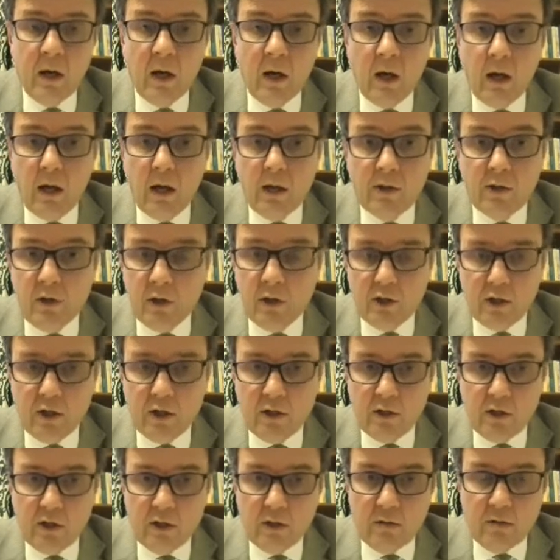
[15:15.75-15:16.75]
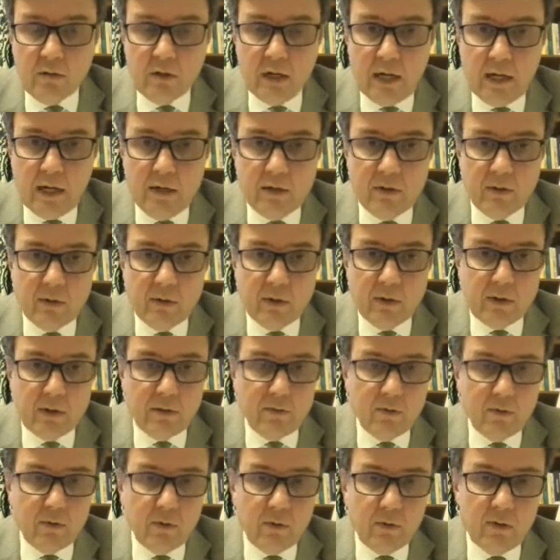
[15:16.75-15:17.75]
It's not just the UK doing
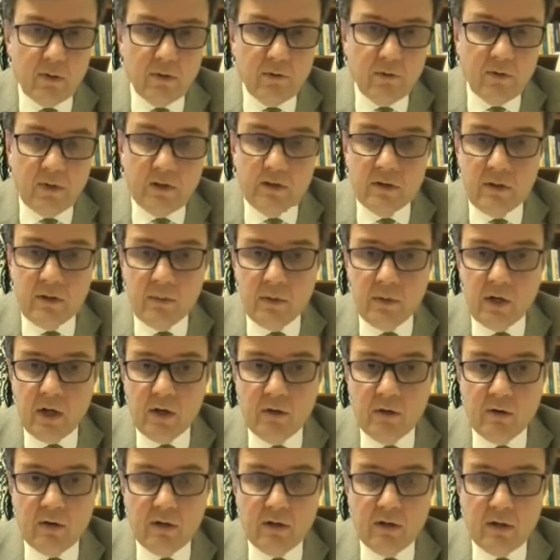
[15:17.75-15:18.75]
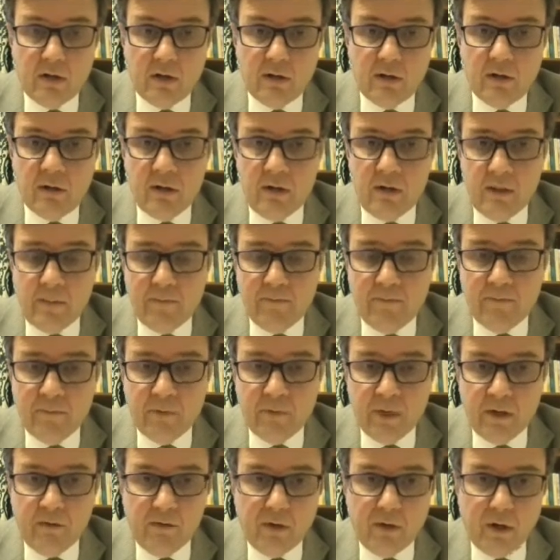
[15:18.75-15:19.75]
this, of course. In fact, there's some countries that are,
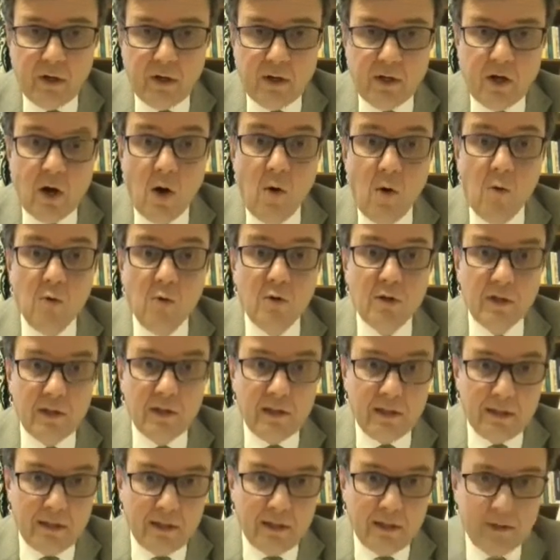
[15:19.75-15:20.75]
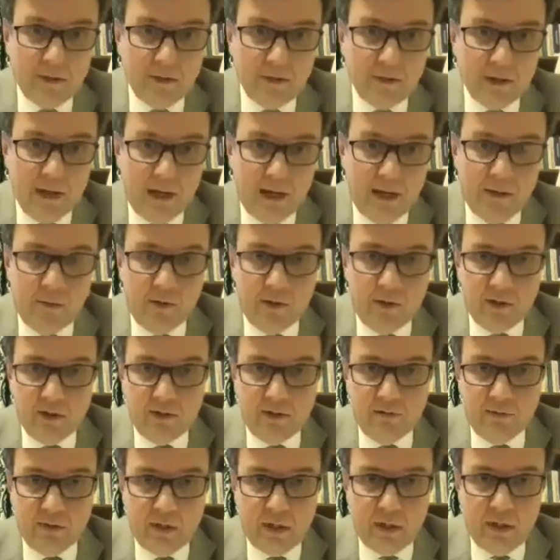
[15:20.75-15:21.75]
if you like, colder than the UK, which
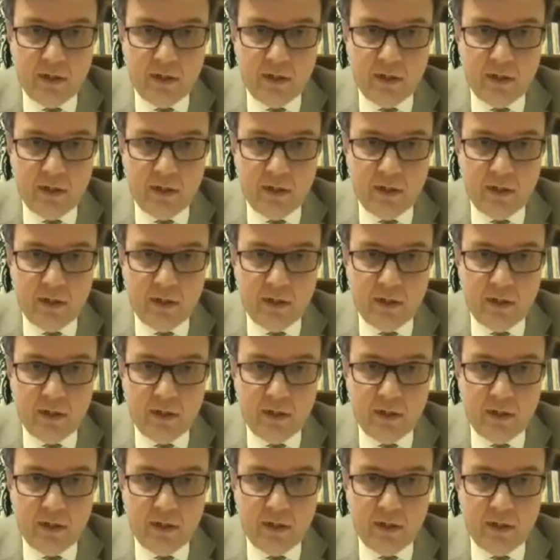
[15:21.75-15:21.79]
have,